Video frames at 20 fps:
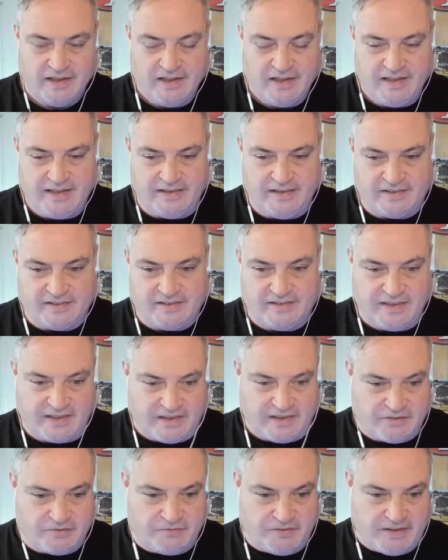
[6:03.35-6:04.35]
He's
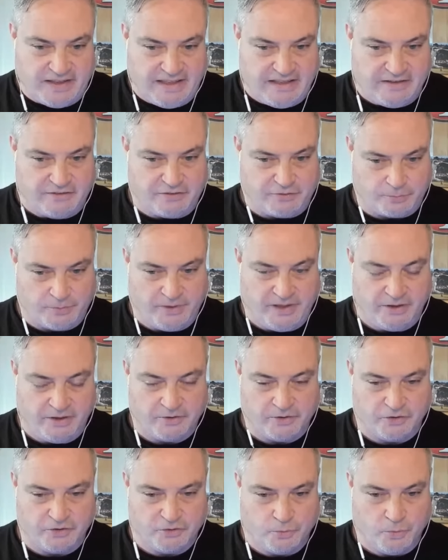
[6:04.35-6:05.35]
six feet,
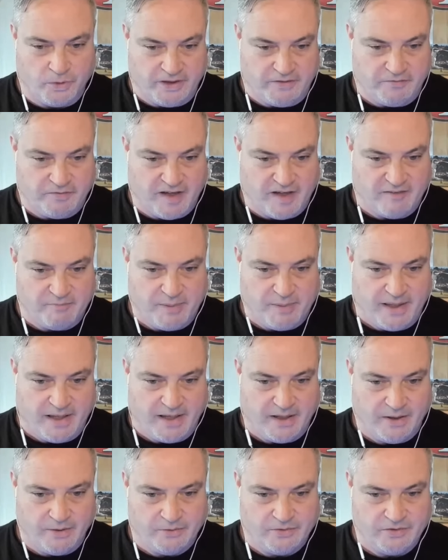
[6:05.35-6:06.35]
325
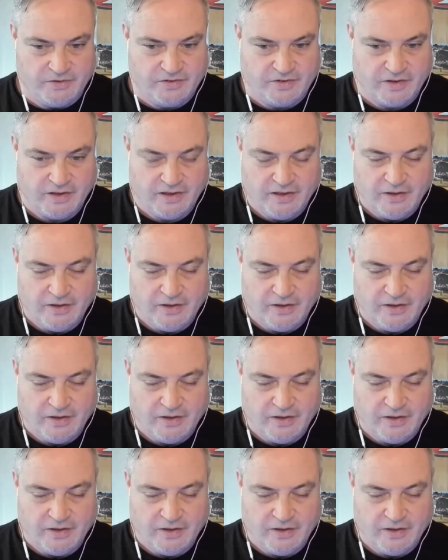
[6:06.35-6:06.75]
pounds,